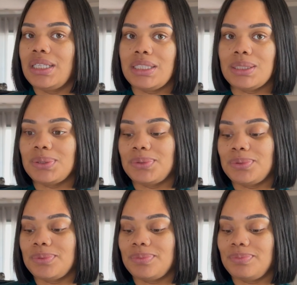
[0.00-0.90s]

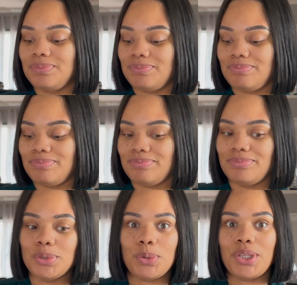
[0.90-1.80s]
little
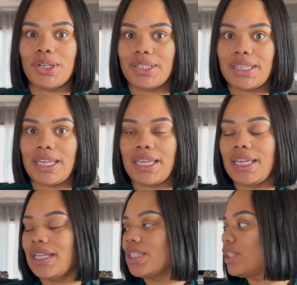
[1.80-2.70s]
new year
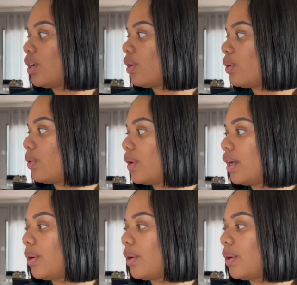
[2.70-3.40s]
thing so